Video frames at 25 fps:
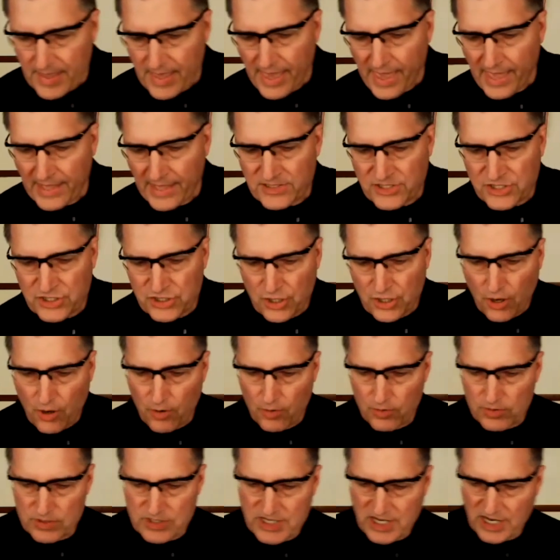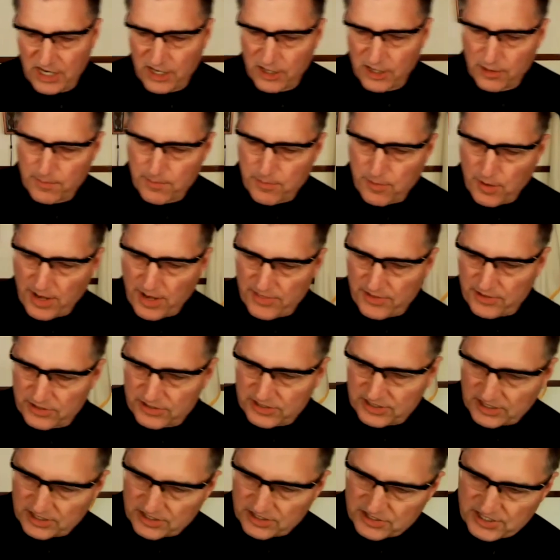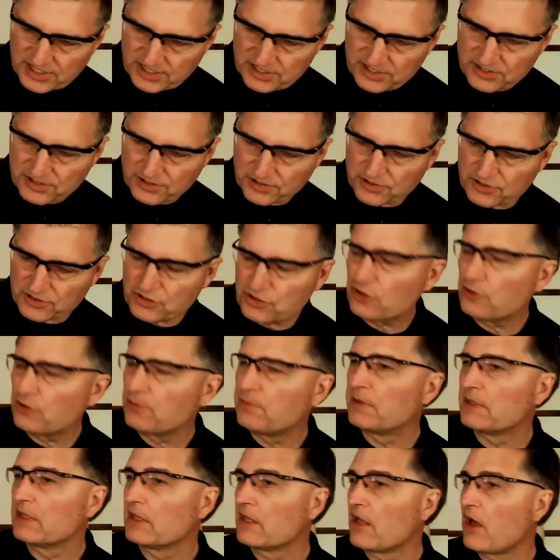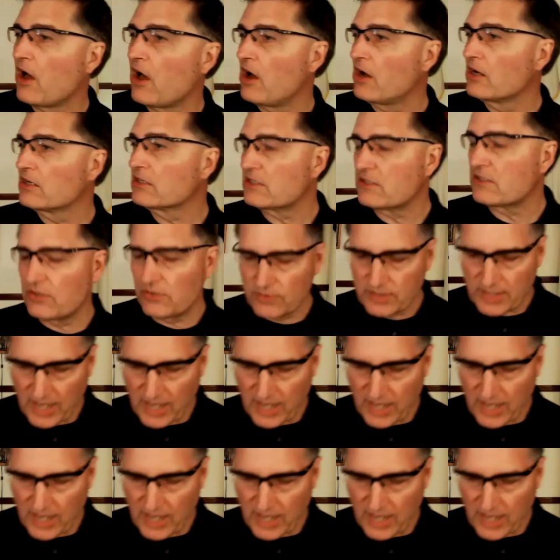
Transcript: And so, dear brothers and sisters who belong to